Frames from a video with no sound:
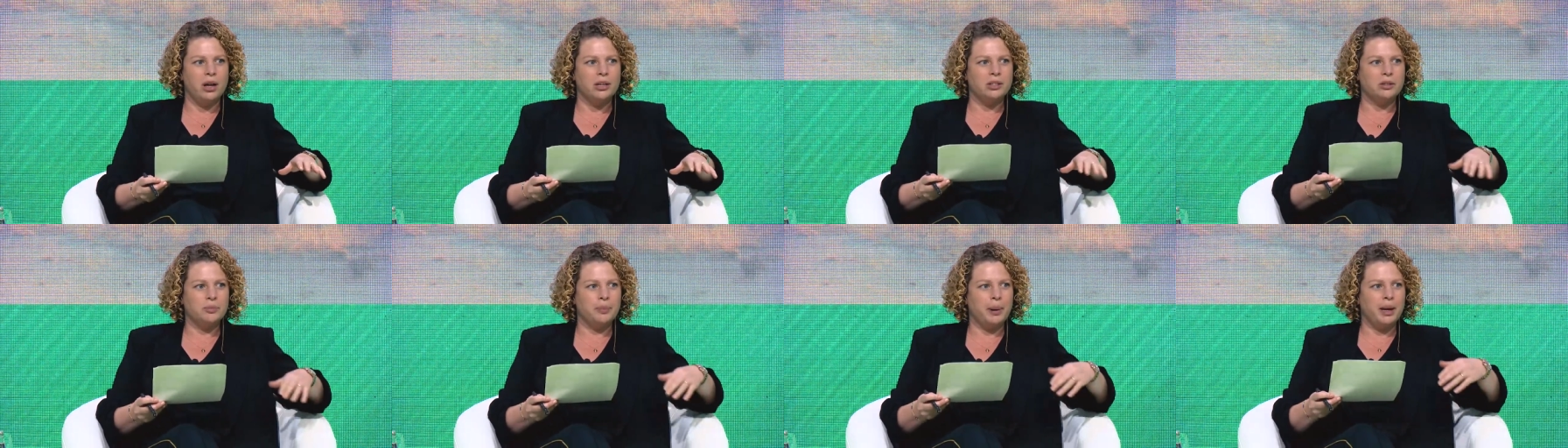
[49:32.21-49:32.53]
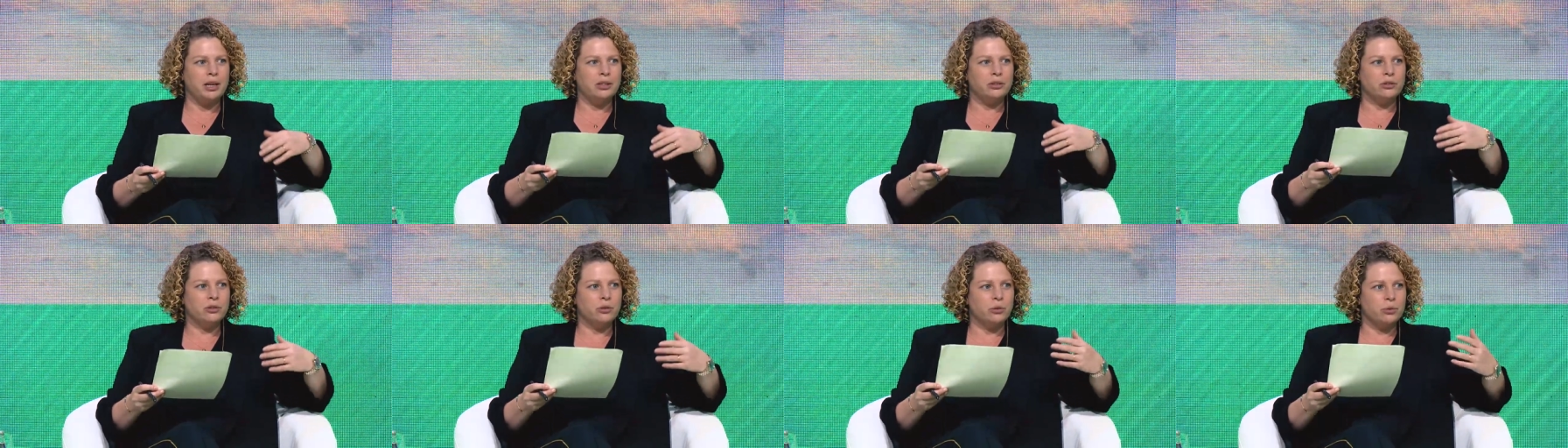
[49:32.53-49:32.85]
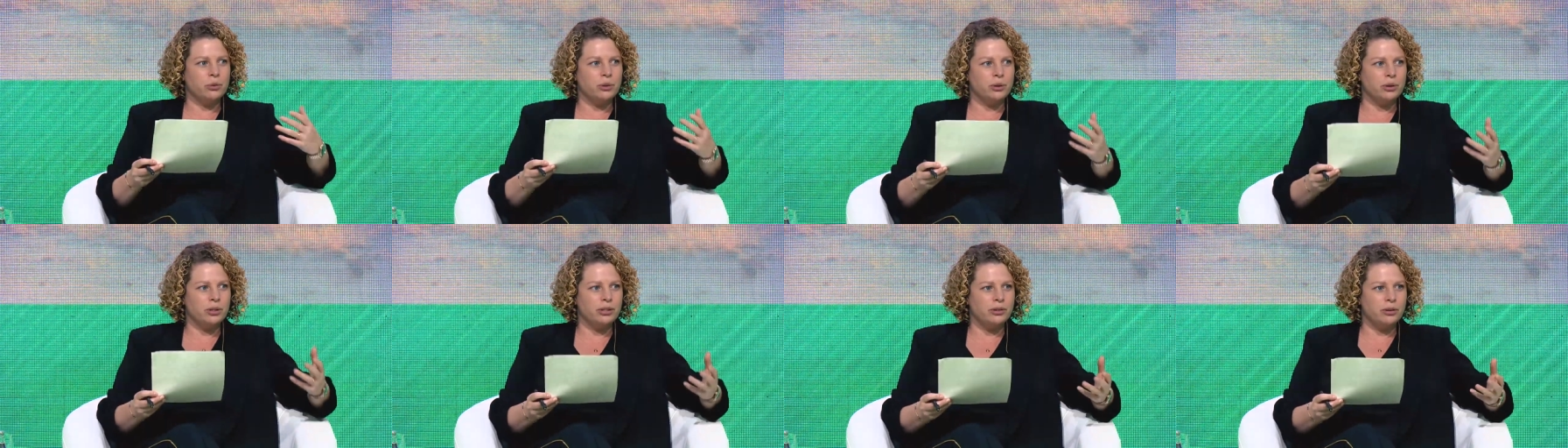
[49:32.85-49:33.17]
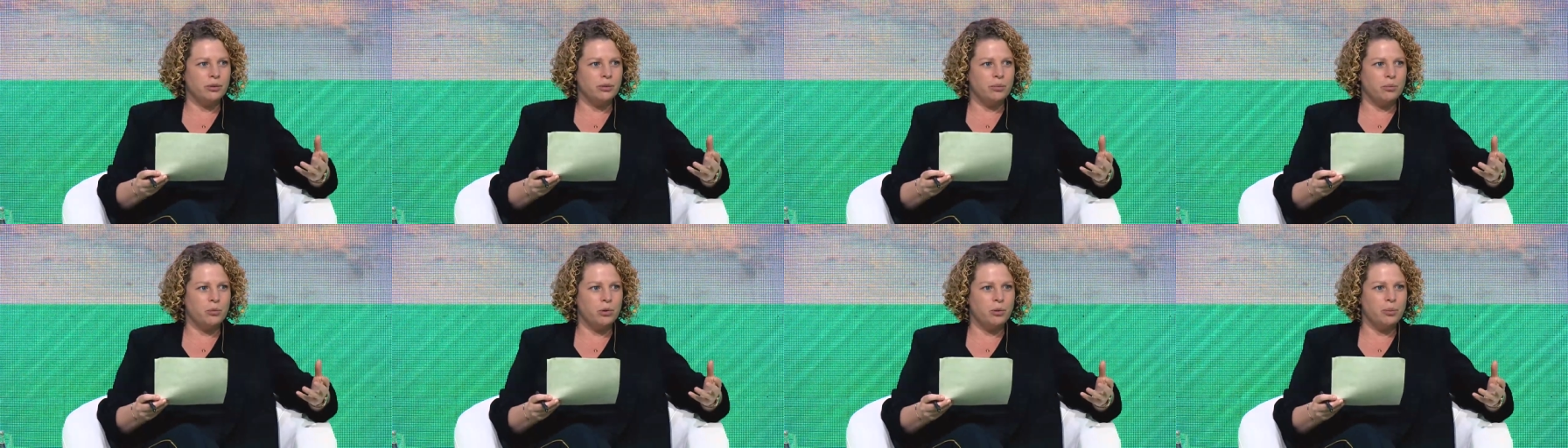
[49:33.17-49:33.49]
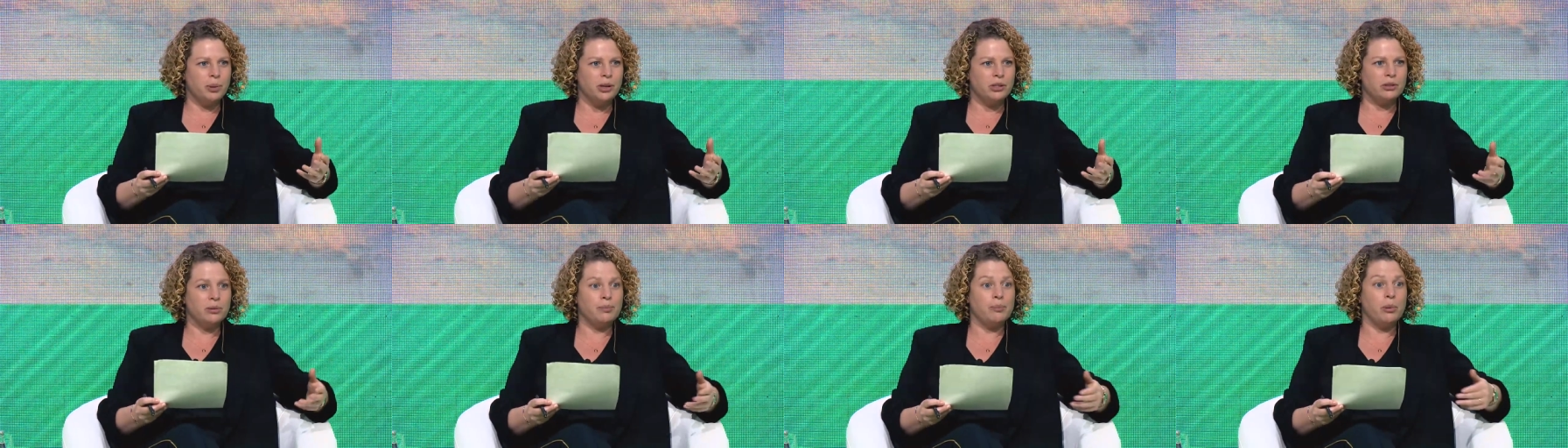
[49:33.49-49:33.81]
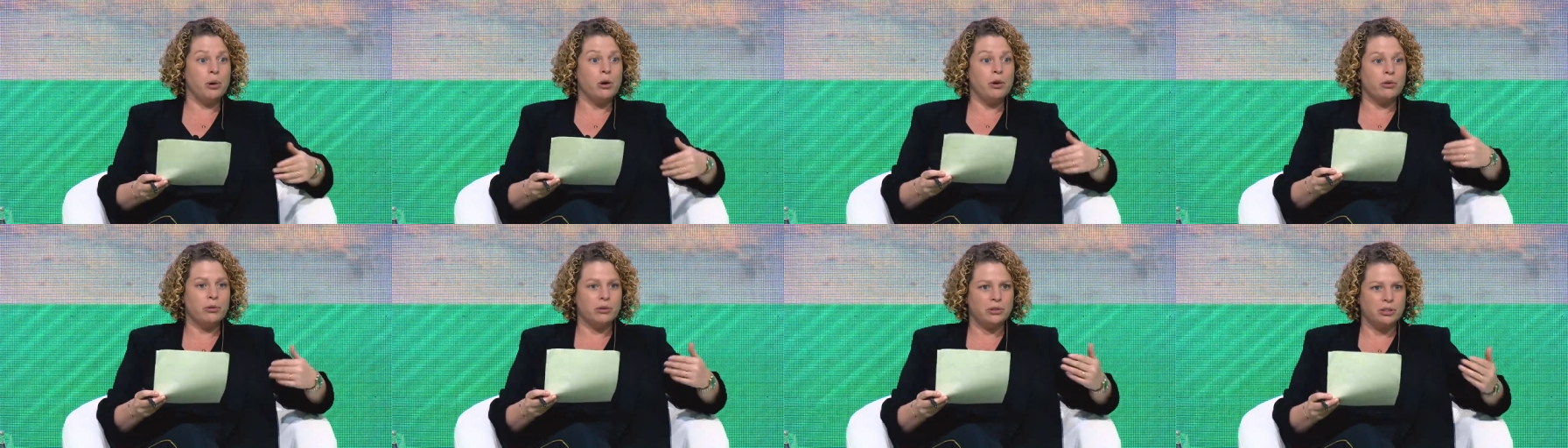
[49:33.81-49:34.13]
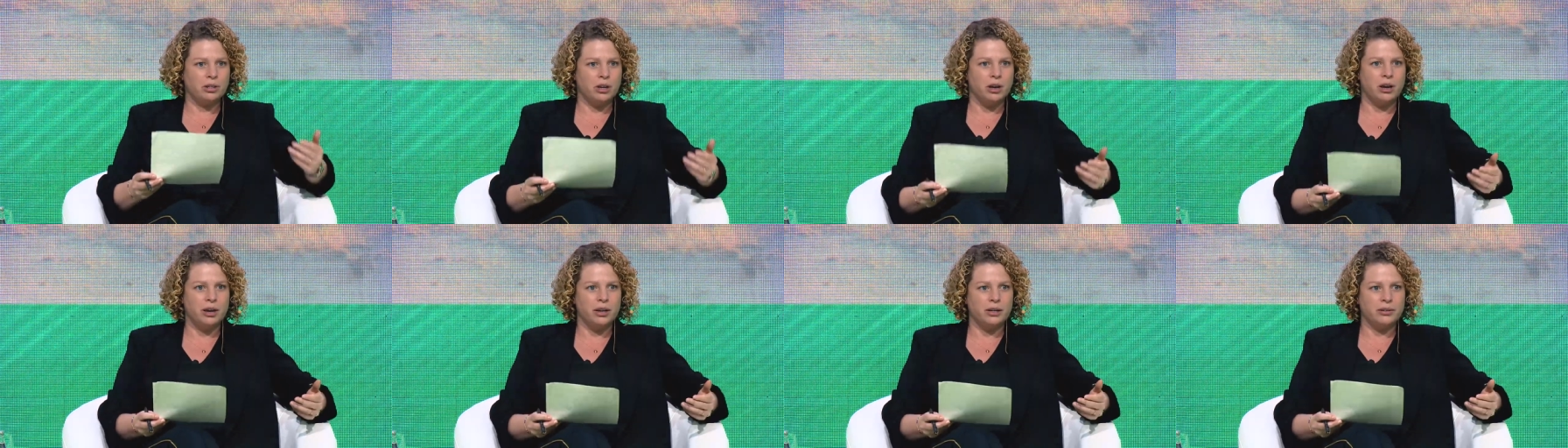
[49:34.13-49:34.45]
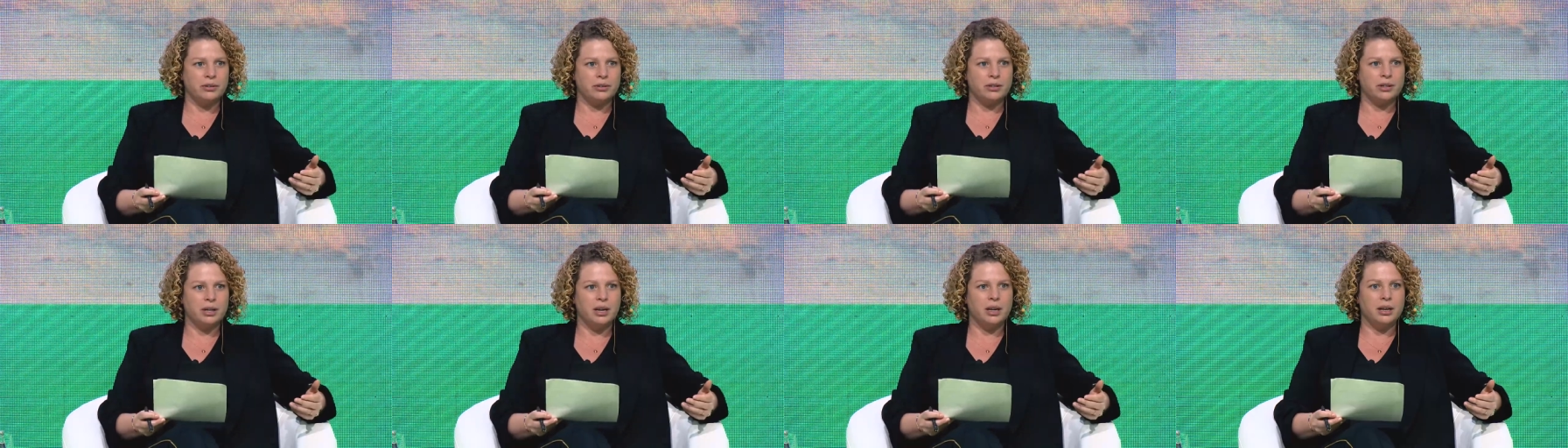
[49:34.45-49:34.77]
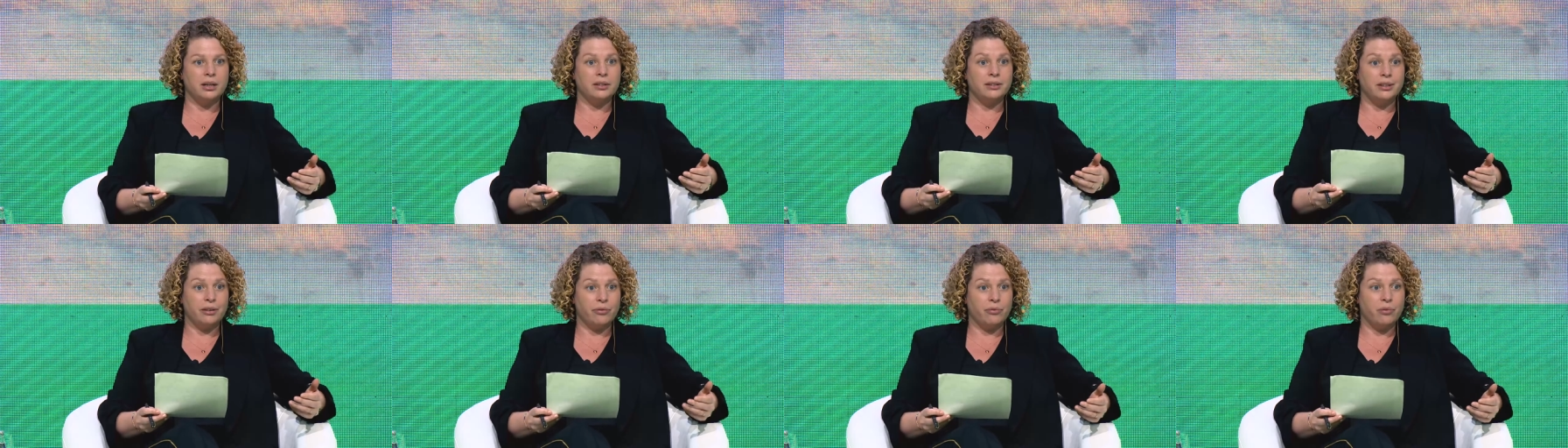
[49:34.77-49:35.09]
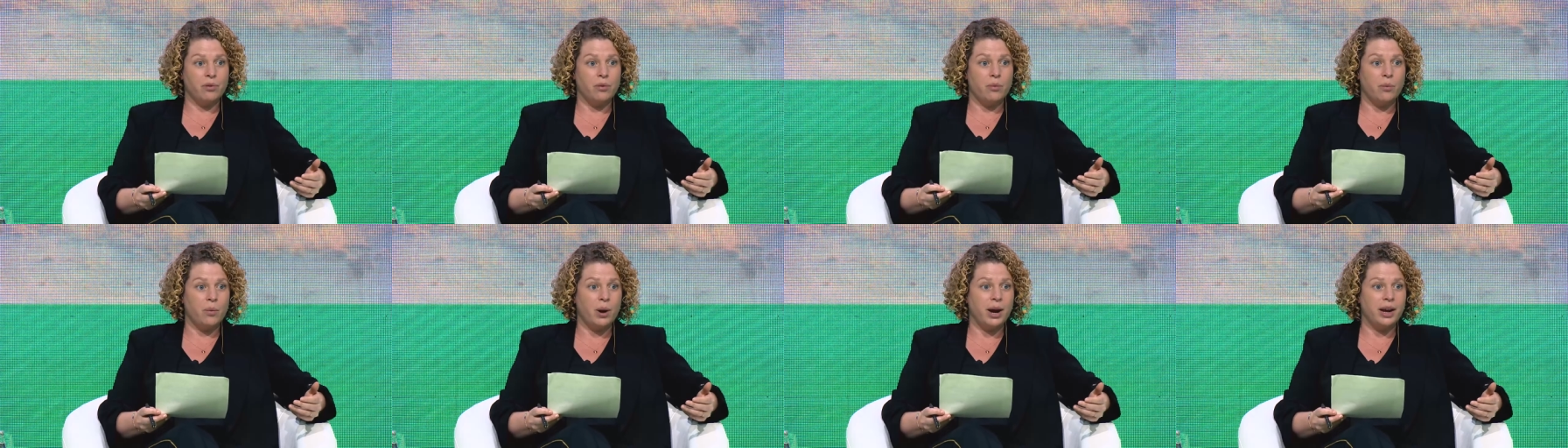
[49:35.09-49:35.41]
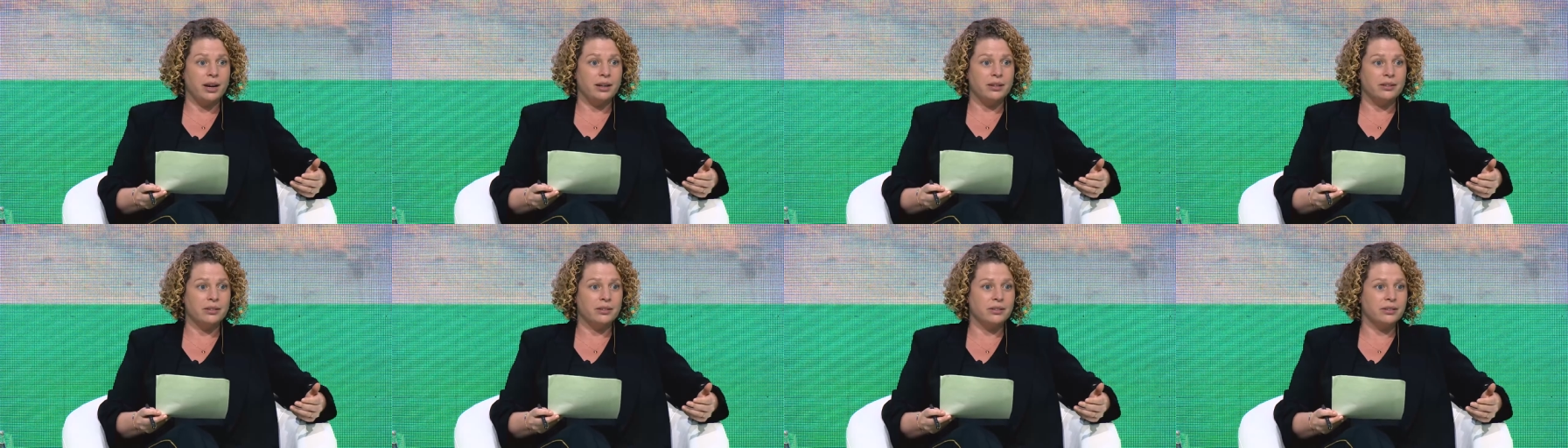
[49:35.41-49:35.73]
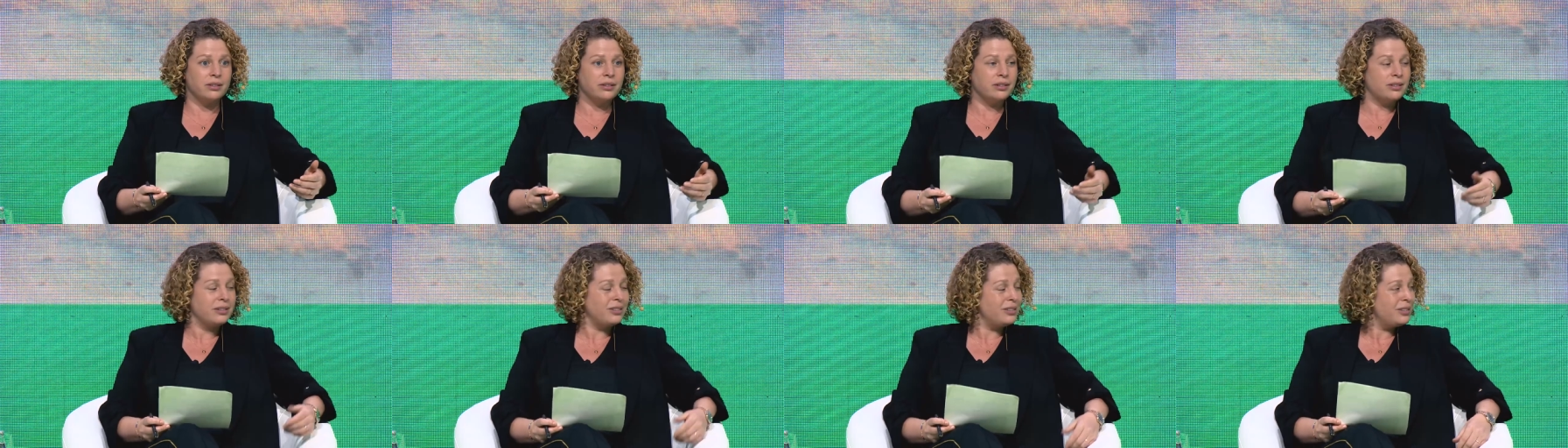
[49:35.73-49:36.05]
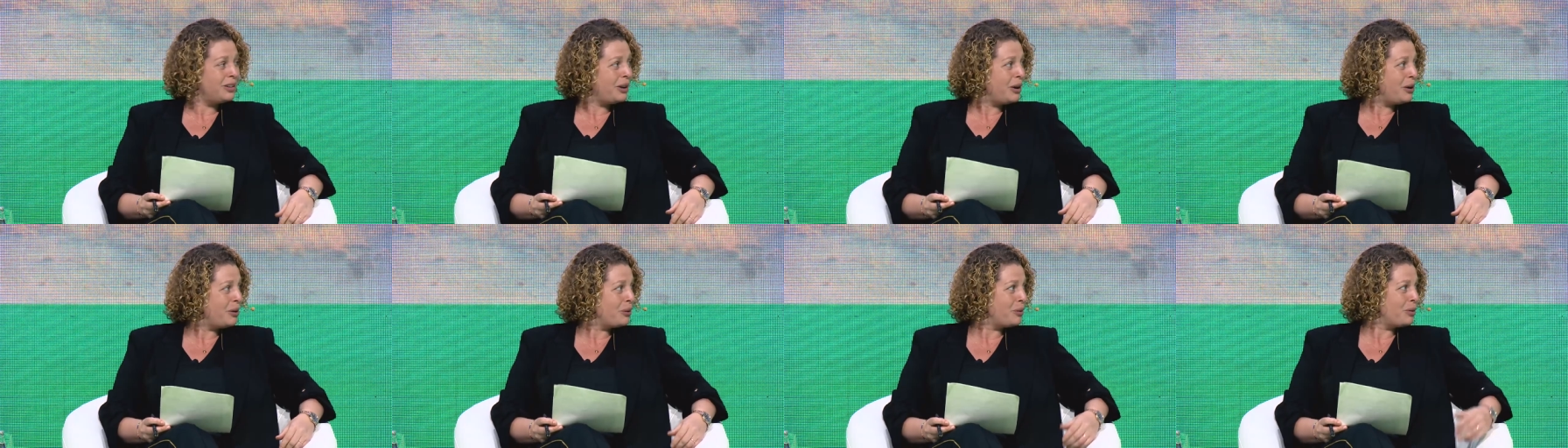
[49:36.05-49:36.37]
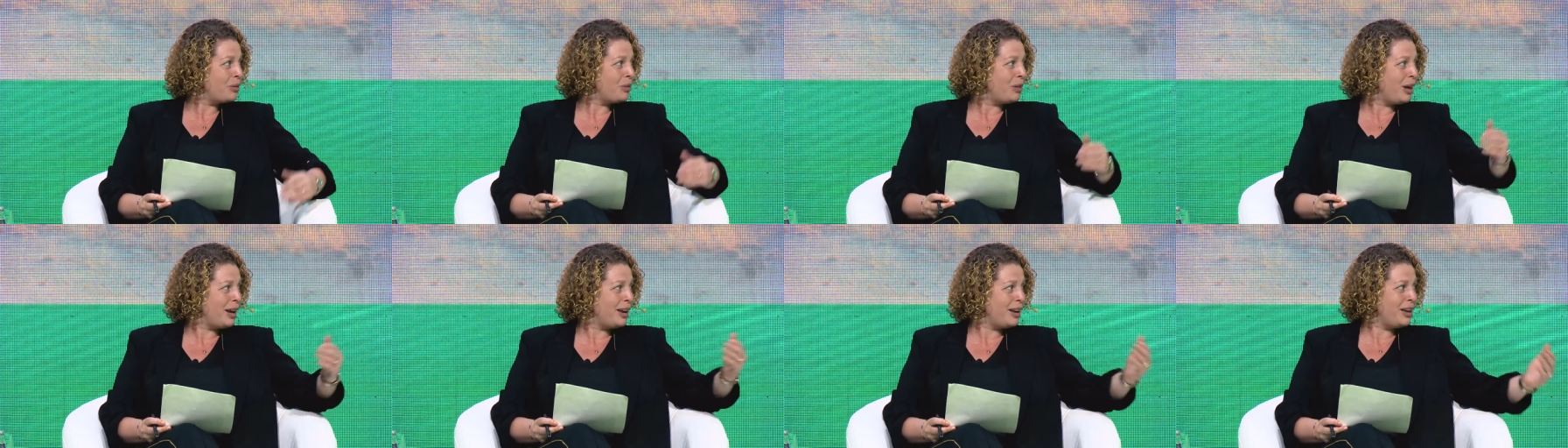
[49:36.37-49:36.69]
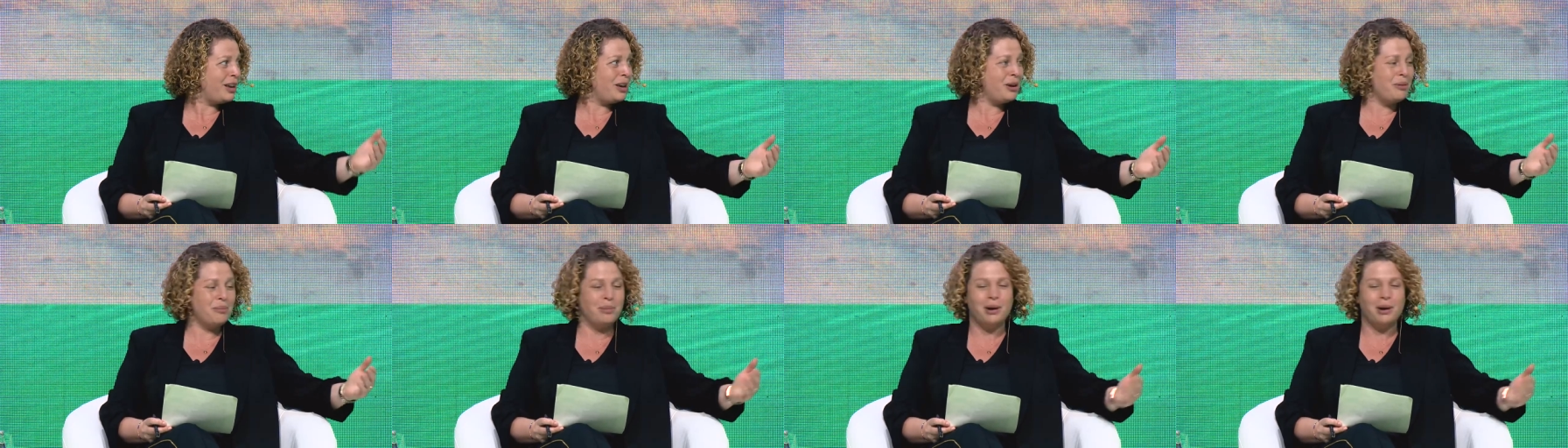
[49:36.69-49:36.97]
space tourism will be democratized in different ways. So thank you,